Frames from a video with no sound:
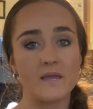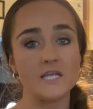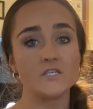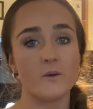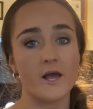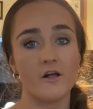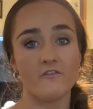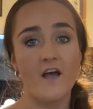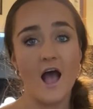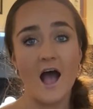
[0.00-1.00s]
B12,
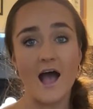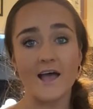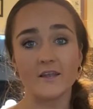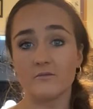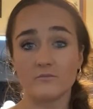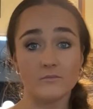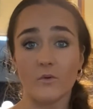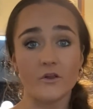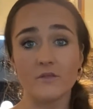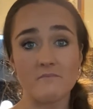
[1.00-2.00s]
and
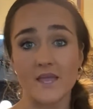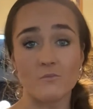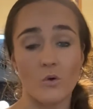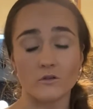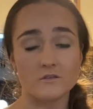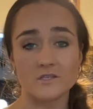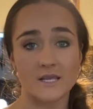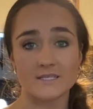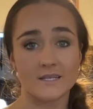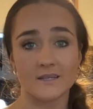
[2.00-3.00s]
one of the main ones
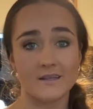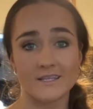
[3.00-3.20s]
is that